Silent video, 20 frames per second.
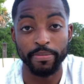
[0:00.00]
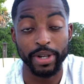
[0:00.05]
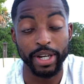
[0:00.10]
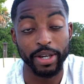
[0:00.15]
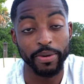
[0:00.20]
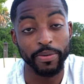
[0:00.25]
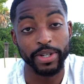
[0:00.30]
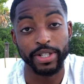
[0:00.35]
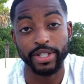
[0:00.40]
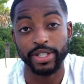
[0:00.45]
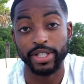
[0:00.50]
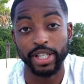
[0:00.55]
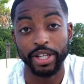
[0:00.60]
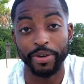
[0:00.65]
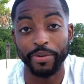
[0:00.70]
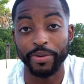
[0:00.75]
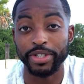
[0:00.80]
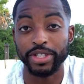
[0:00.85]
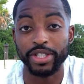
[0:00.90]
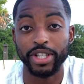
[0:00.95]
And it was
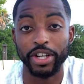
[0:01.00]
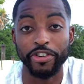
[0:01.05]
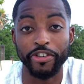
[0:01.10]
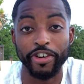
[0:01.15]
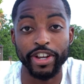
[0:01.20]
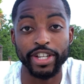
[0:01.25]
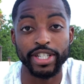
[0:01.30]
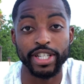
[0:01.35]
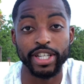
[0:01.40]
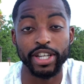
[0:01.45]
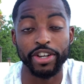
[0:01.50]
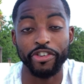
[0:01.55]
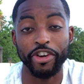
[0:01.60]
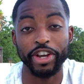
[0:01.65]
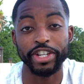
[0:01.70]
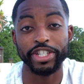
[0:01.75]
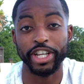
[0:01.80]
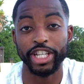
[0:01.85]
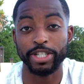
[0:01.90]
just a crazy, crazy